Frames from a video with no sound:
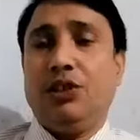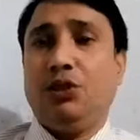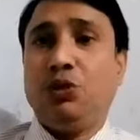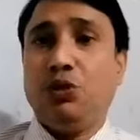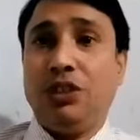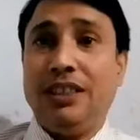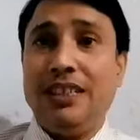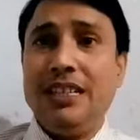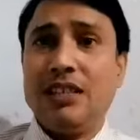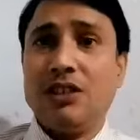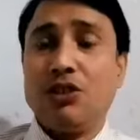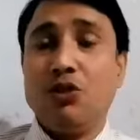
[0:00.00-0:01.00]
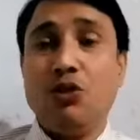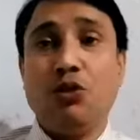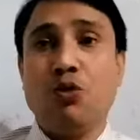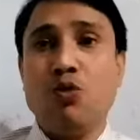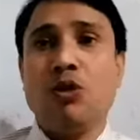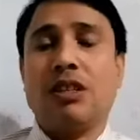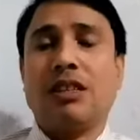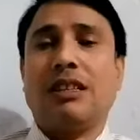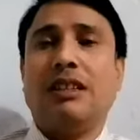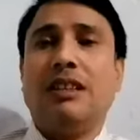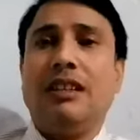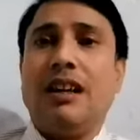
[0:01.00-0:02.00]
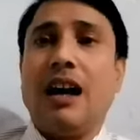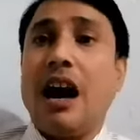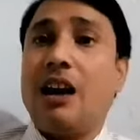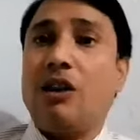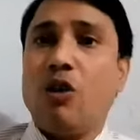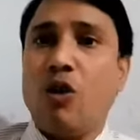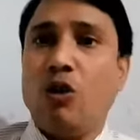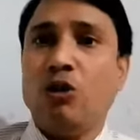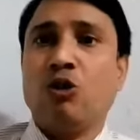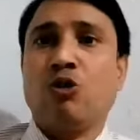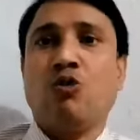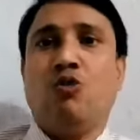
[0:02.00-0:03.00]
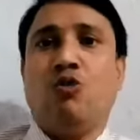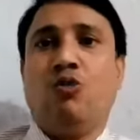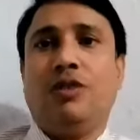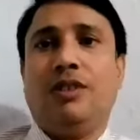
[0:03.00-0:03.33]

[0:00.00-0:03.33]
So these rules are also